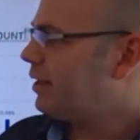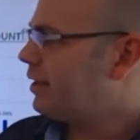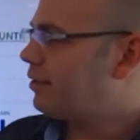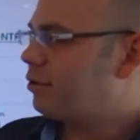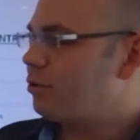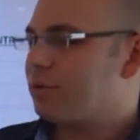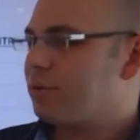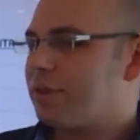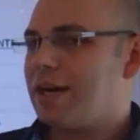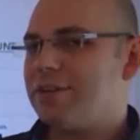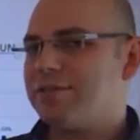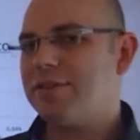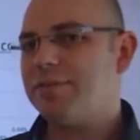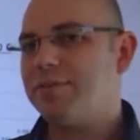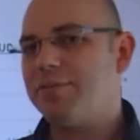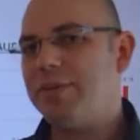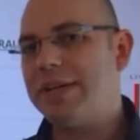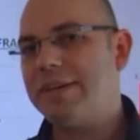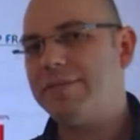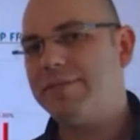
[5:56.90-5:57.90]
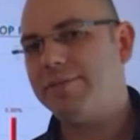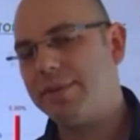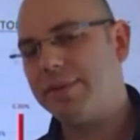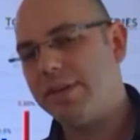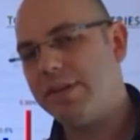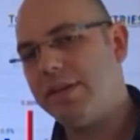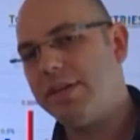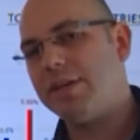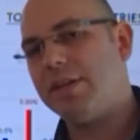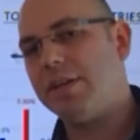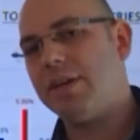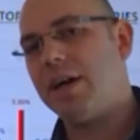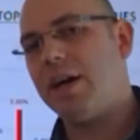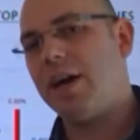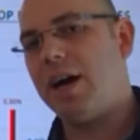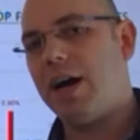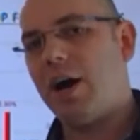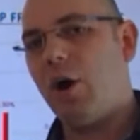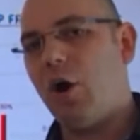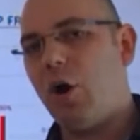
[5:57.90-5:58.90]
In 2015,
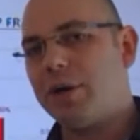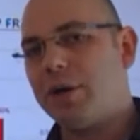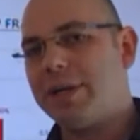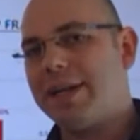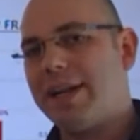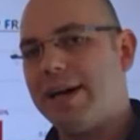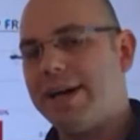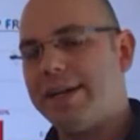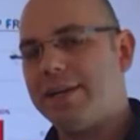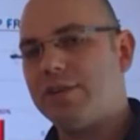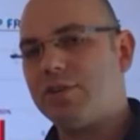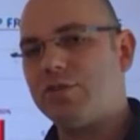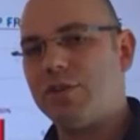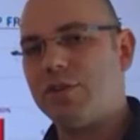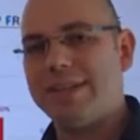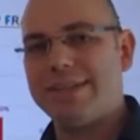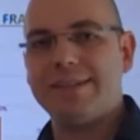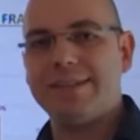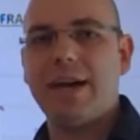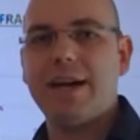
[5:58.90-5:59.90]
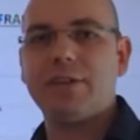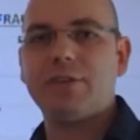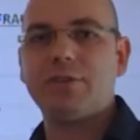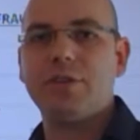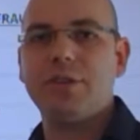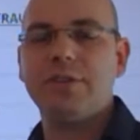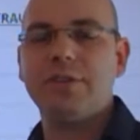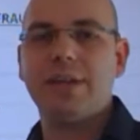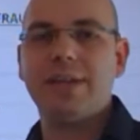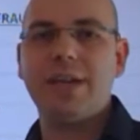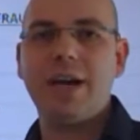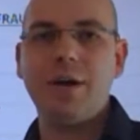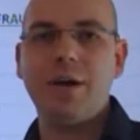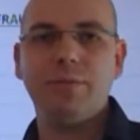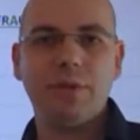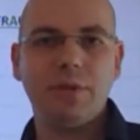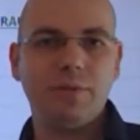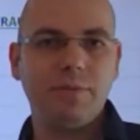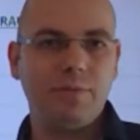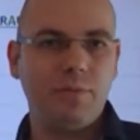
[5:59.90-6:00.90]
online transactions
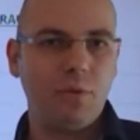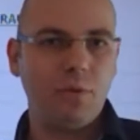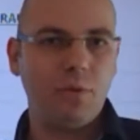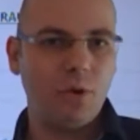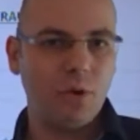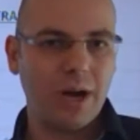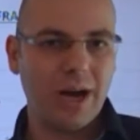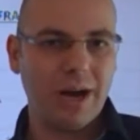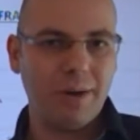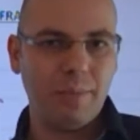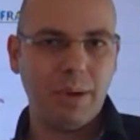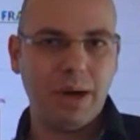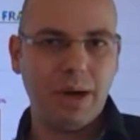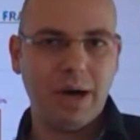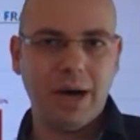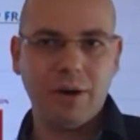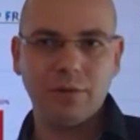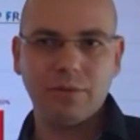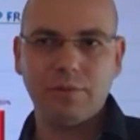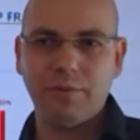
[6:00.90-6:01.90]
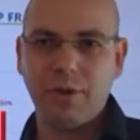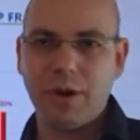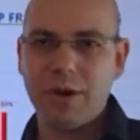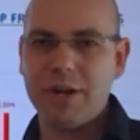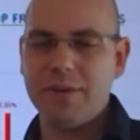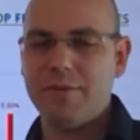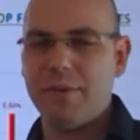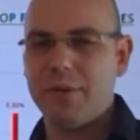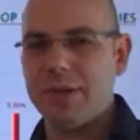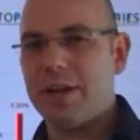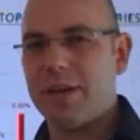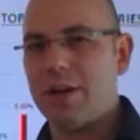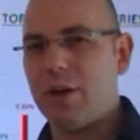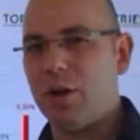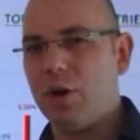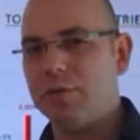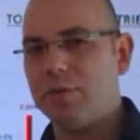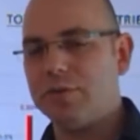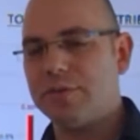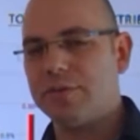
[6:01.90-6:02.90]
accounted for about very, very
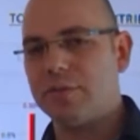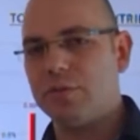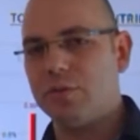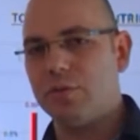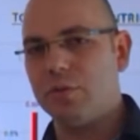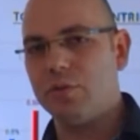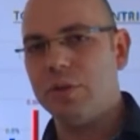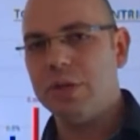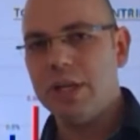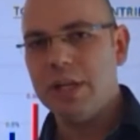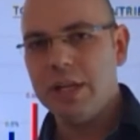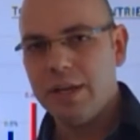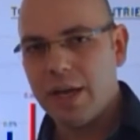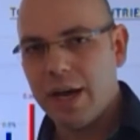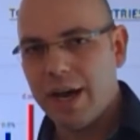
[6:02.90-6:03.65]
close to